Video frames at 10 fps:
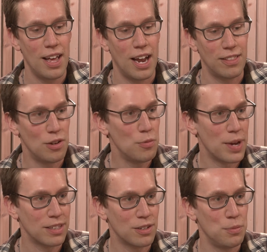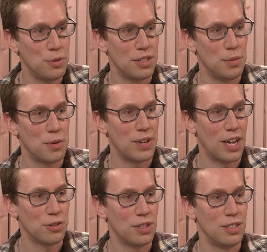at the New Mexico Museum of
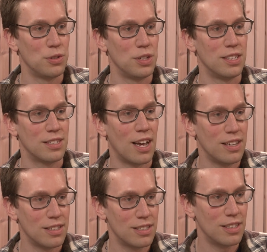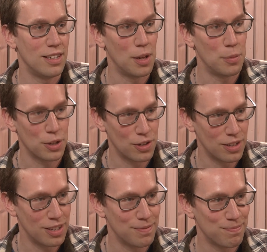Natural History and Science in
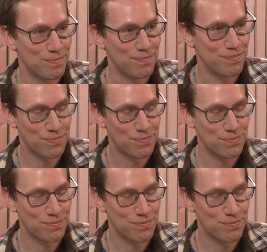Albuquerque. Cool.